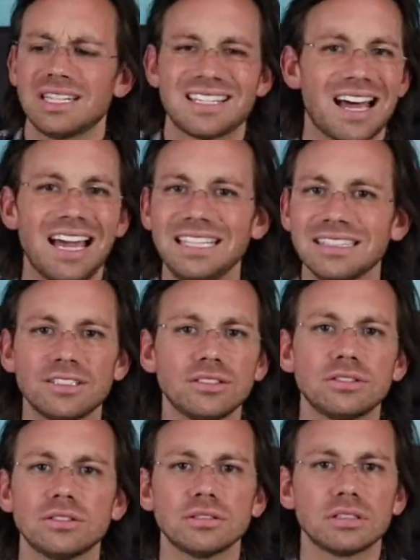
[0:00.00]
tight
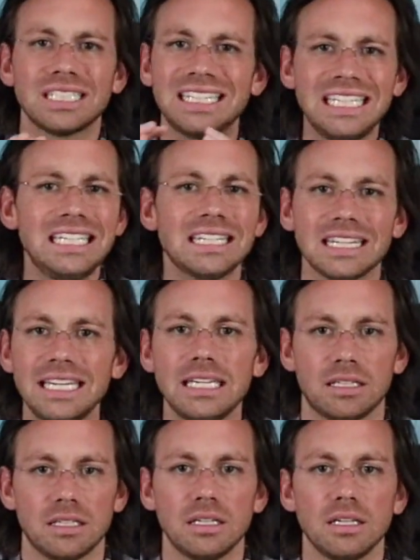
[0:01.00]
little clean
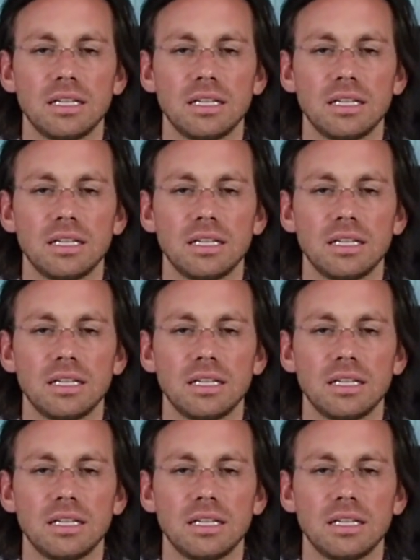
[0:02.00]
link